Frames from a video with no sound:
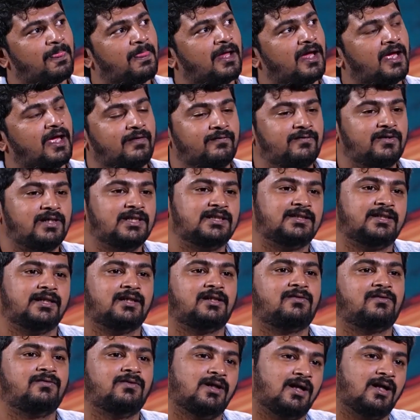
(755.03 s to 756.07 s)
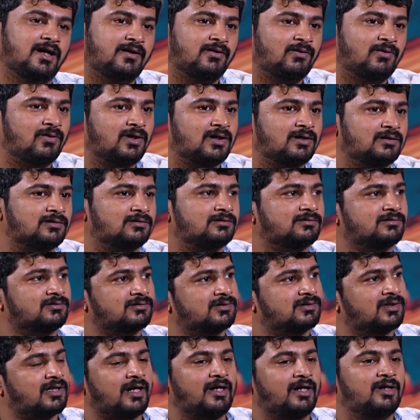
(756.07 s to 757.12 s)
every set will have one
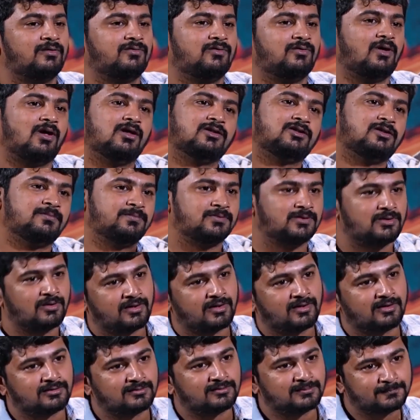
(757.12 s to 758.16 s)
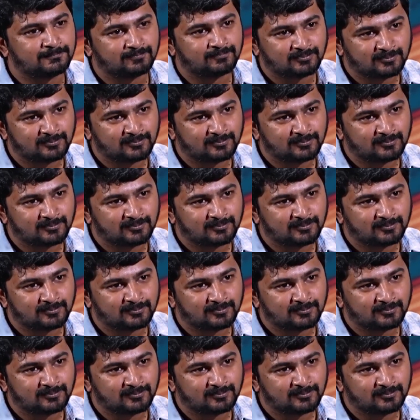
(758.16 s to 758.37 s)
kind of gossips going on. Yeah,